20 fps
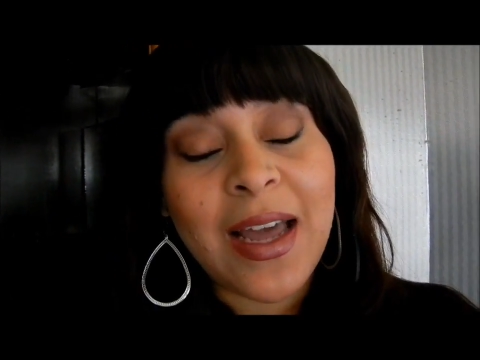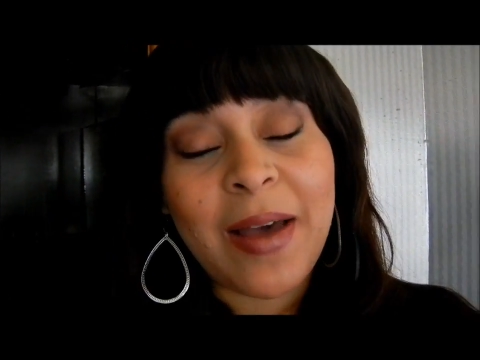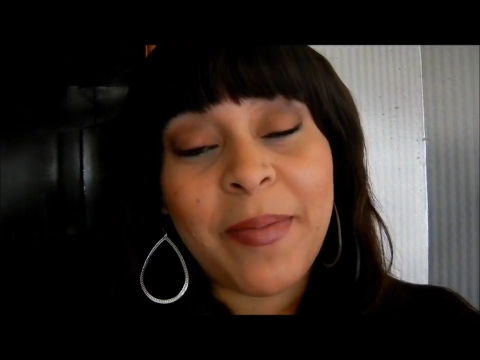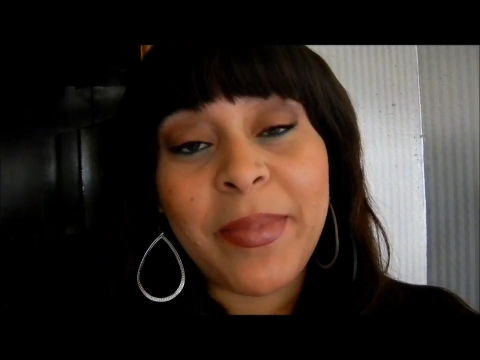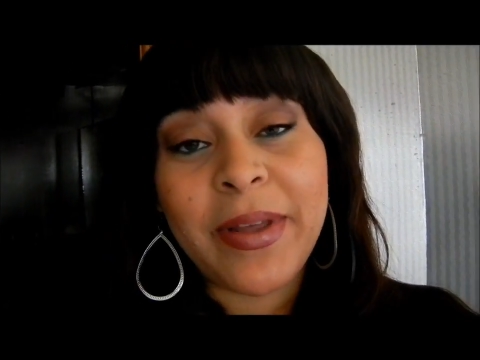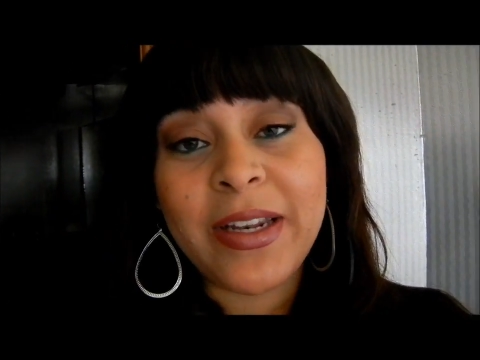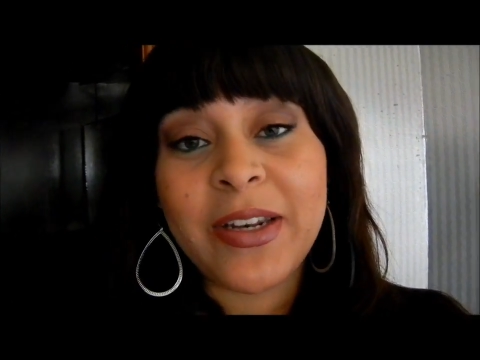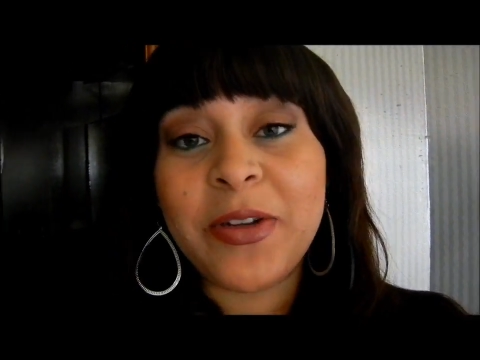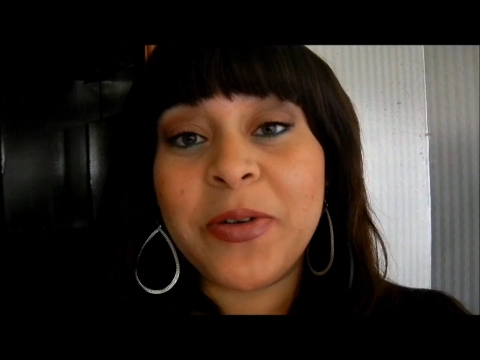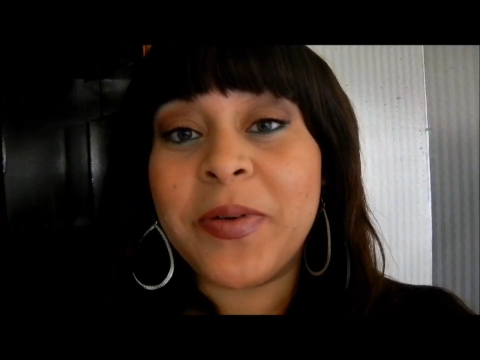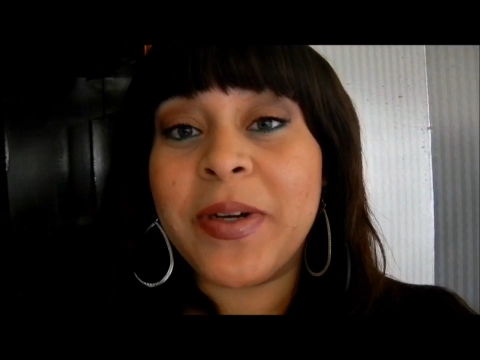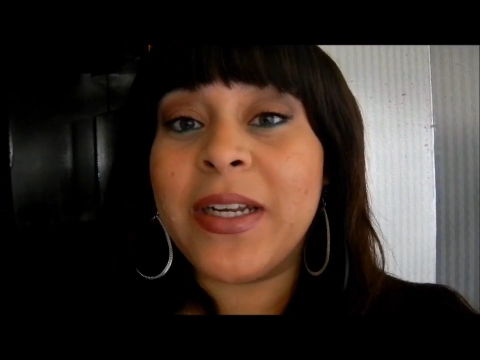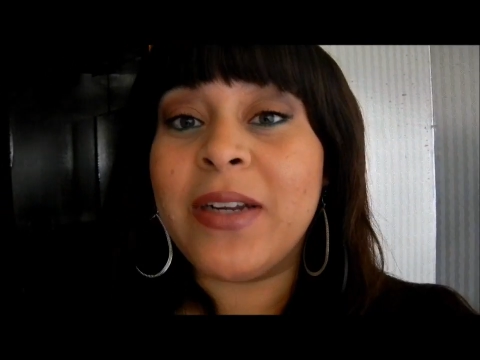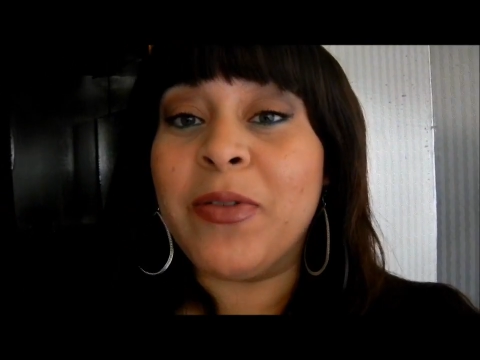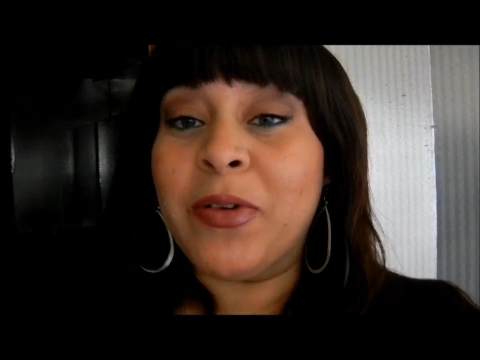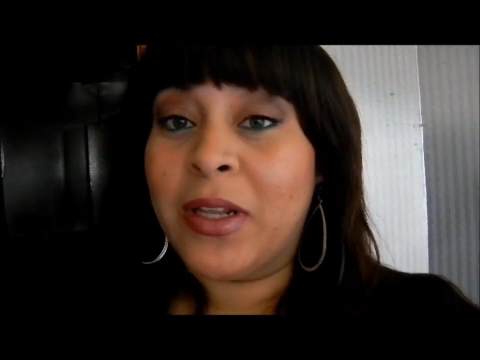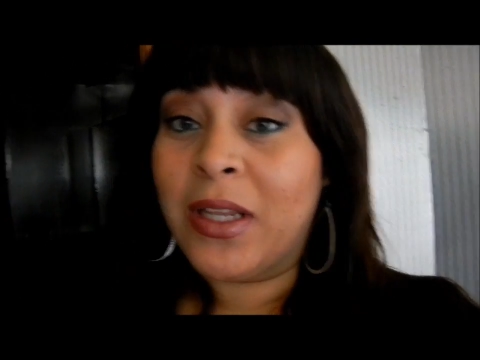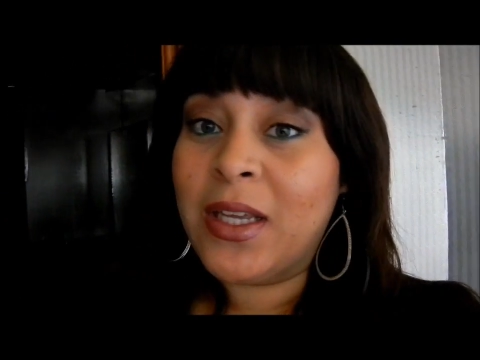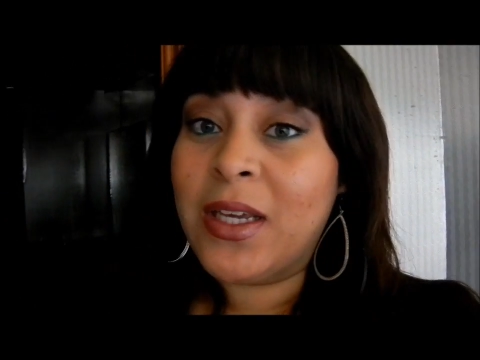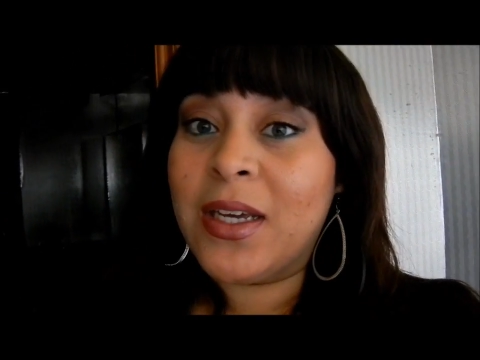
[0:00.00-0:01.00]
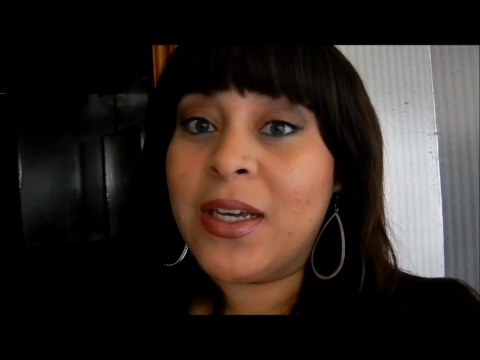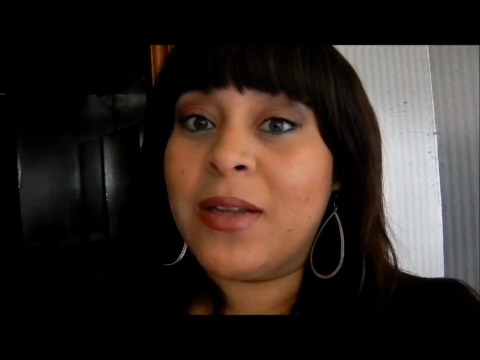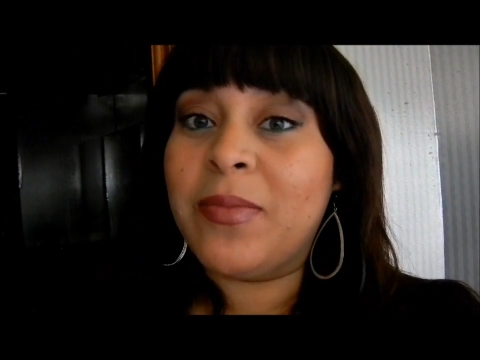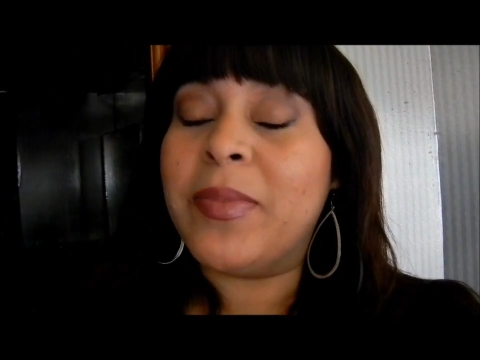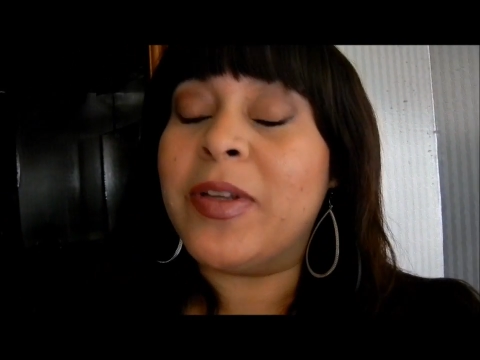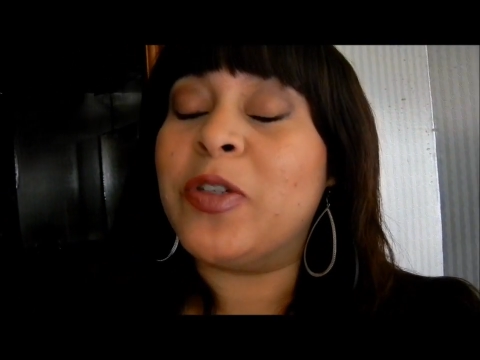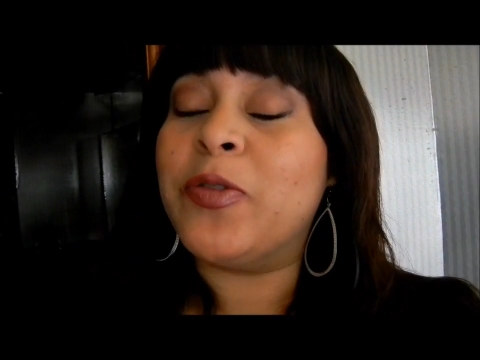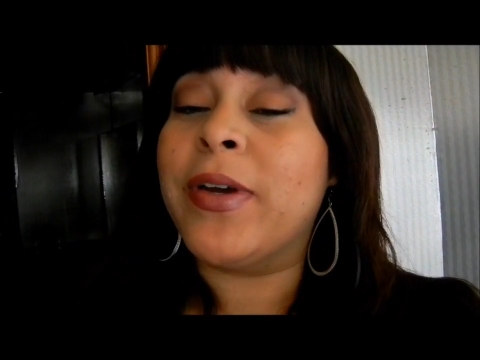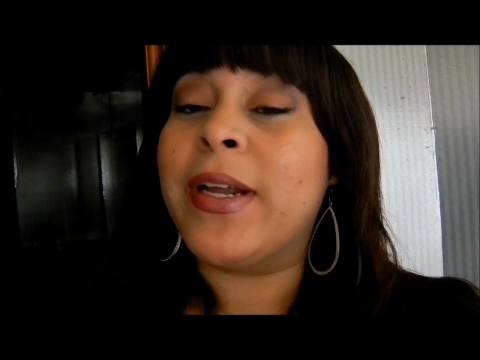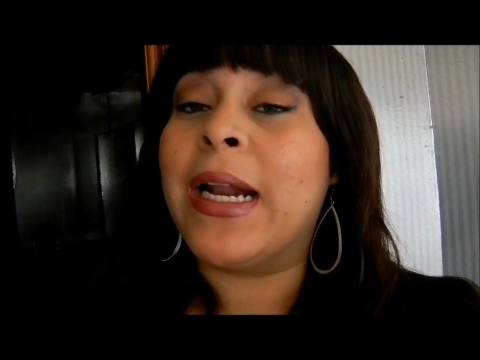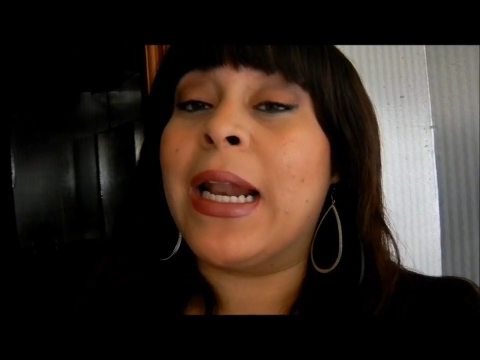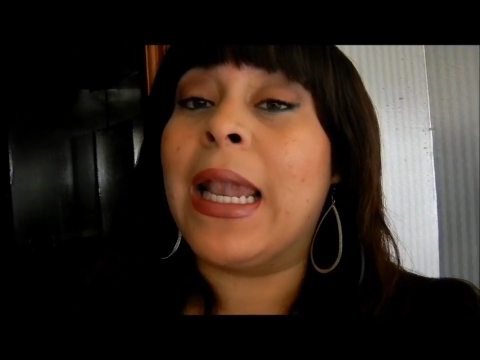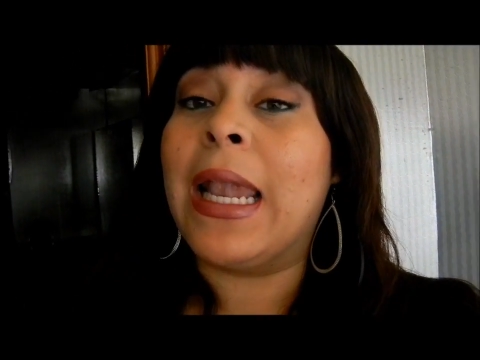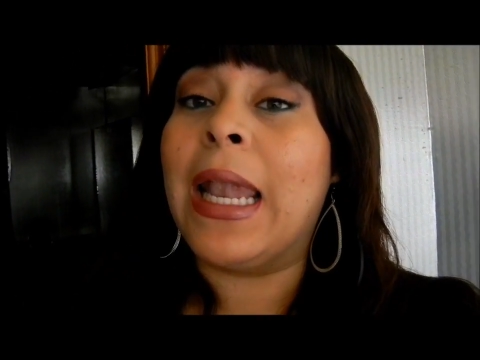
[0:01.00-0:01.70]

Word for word: I've been doing really good. Been drinking